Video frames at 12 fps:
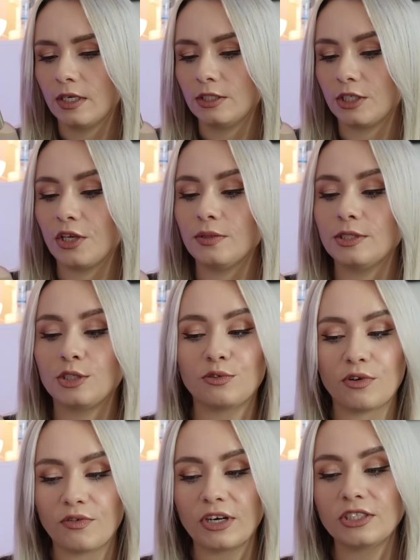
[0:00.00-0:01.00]
So you can use it to
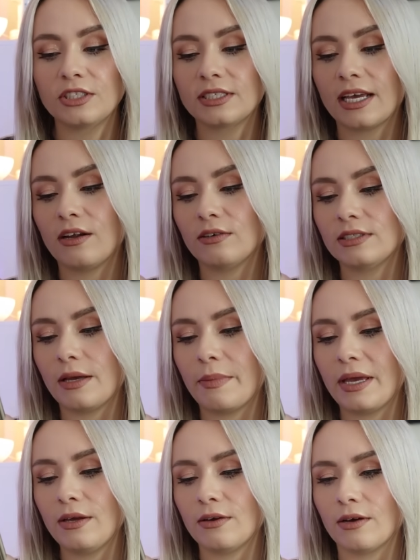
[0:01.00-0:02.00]
refresh the skin or set
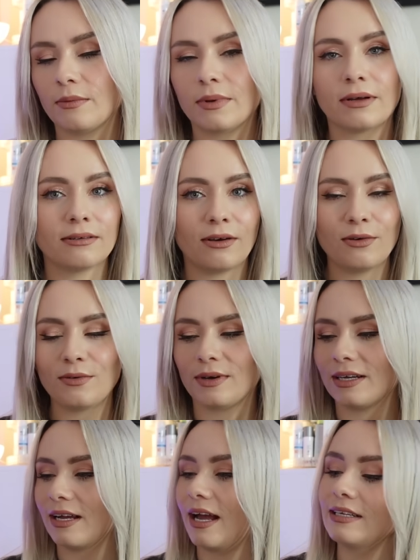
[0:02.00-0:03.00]
makeup.
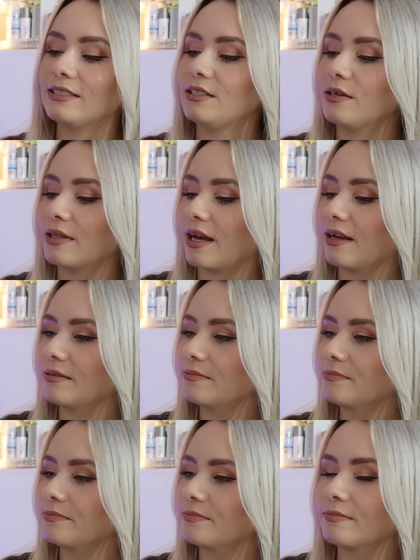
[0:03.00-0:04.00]
Oh, I didn't know that.
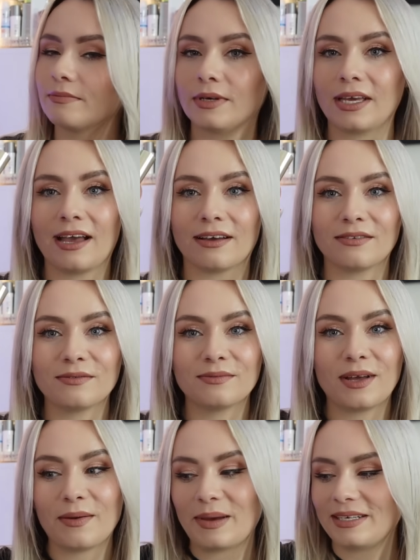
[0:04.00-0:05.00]
But yeah,
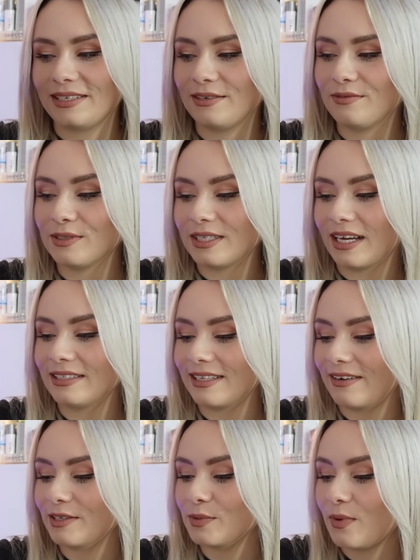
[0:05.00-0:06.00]
amazing. Full size
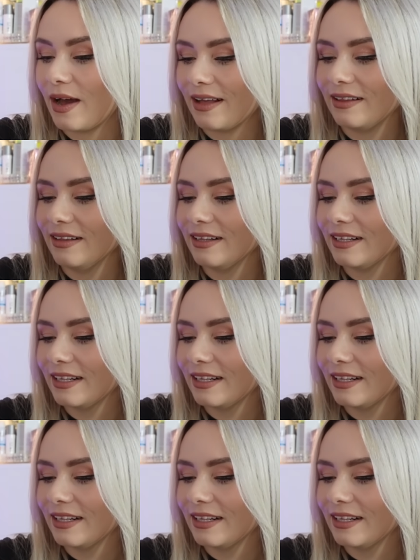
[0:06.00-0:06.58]
there as well.